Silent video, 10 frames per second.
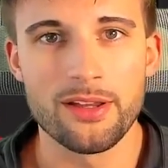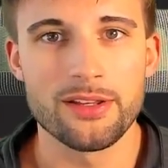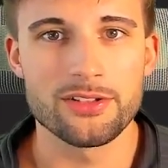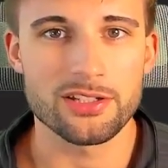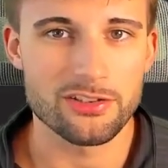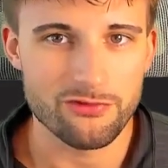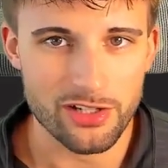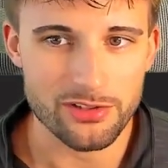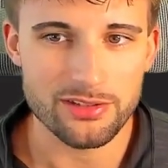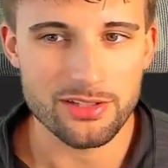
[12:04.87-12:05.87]
Justin
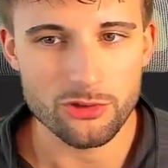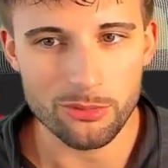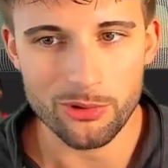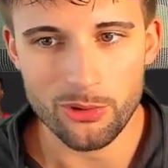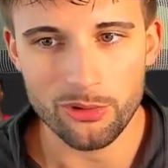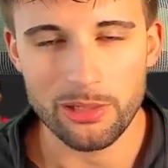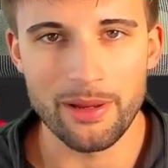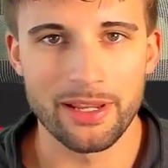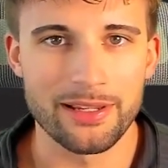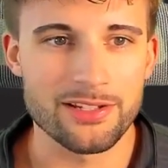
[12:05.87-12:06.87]
Fields is his normal
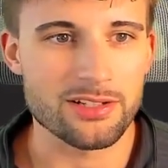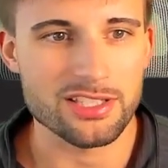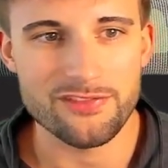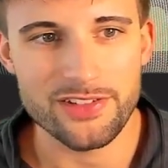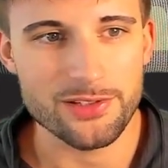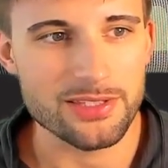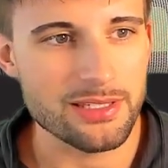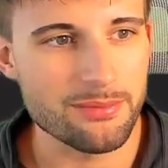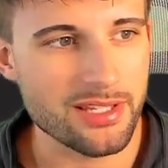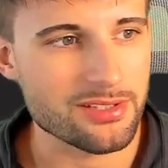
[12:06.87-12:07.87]
quarterback. Is Justin Fields
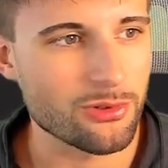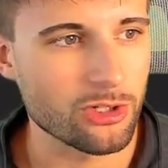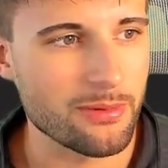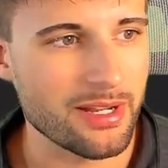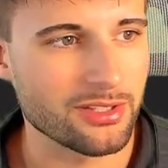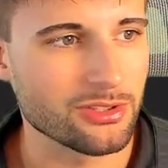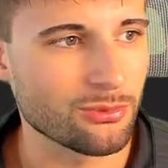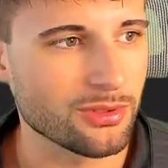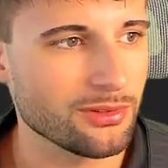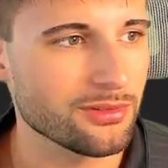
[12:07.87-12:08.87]
the best quarterback in the
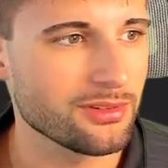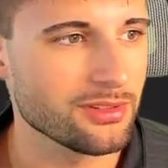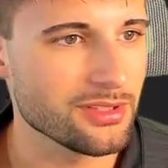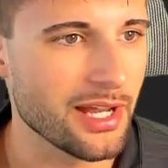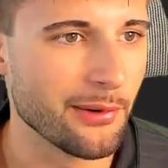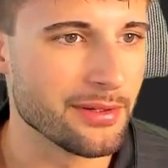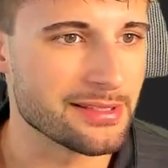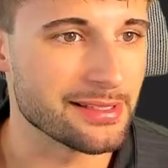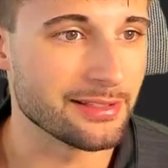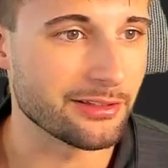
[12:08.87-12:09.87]
world? No. Is
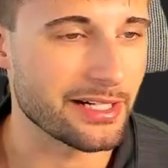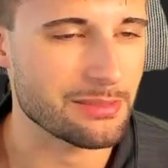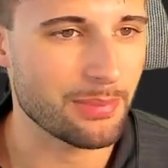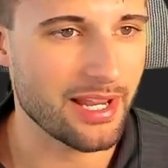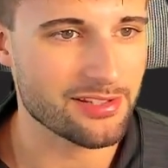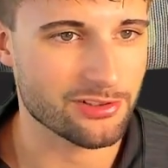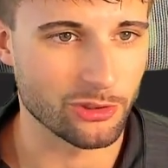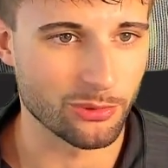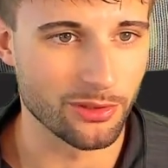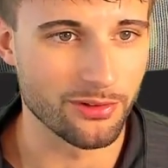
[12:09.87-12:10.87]
he the greatest passer in
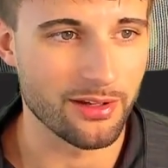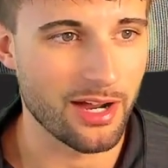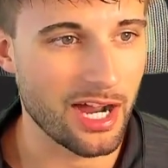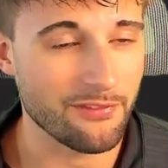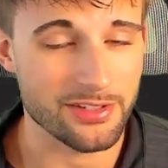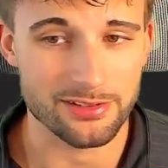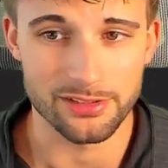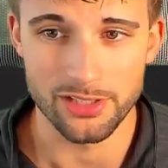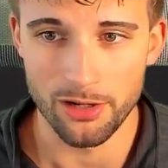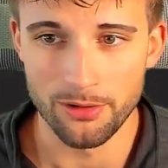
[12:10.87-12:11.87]
the world? Obviously
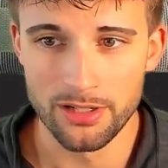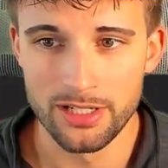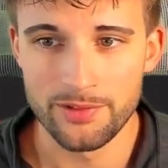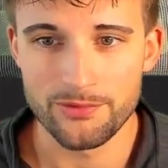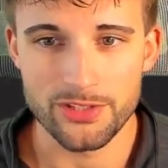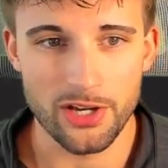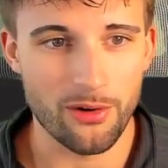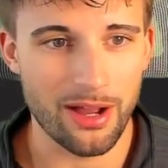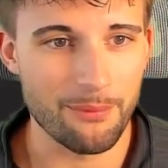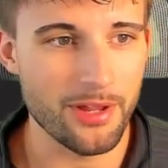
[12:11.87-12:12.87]
no.
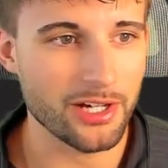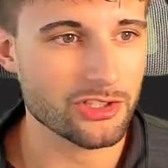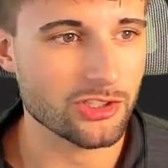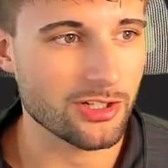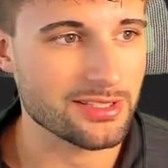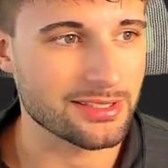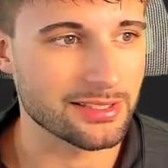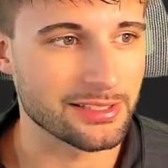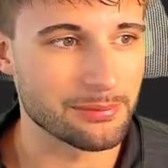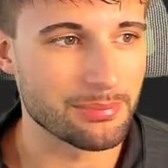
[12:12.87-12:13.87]
So I'm not sure it's
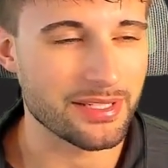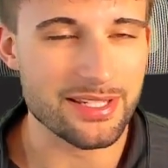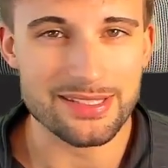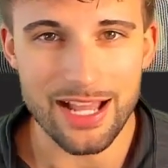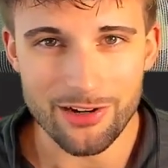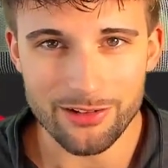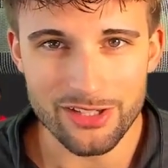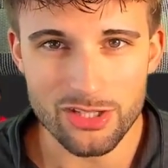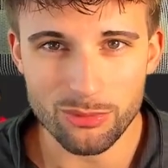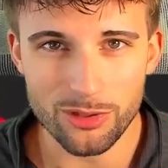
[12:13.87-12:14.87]
the biggest downgrade
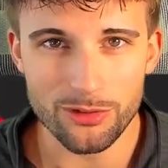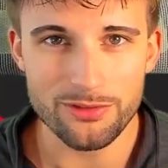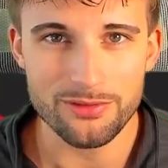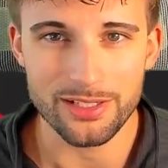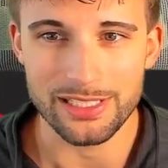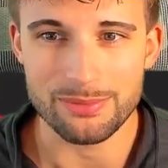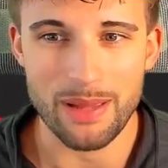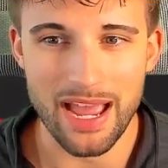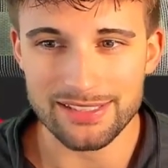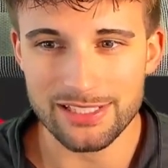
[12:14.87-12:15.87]
in the world, at least
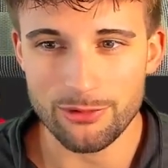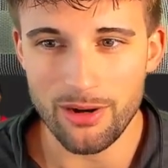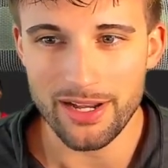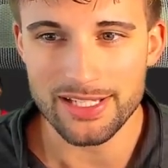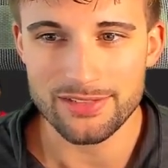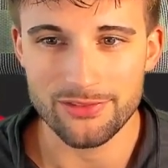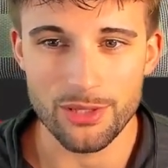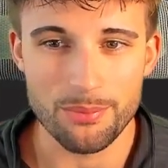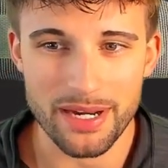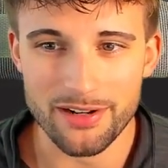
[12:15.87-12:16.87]
passing wise for
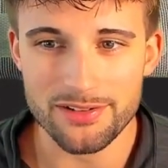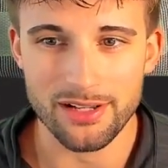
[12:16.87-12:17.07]
the Bears.